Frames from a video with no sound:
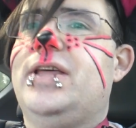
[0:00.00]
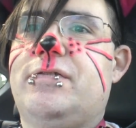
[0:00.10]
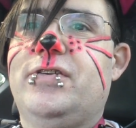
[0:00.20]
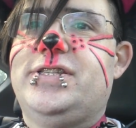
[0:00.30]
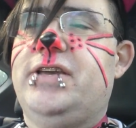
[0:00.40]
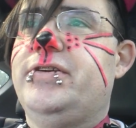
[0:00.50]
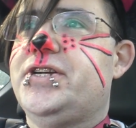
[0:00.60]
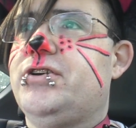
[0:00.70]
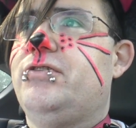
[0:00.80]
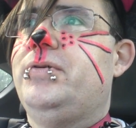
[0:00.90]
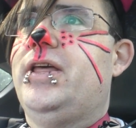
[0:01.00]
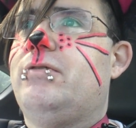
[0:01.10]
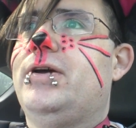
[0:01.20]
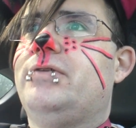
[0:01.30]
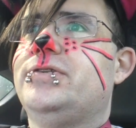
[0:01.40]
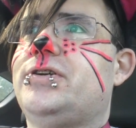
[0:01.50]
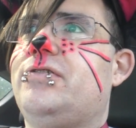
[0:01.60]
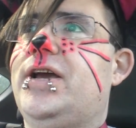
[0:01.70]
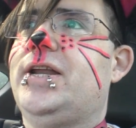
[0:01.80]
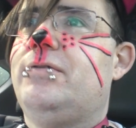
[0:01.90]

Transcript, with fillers: like for a TV show, it'd be like when it was created,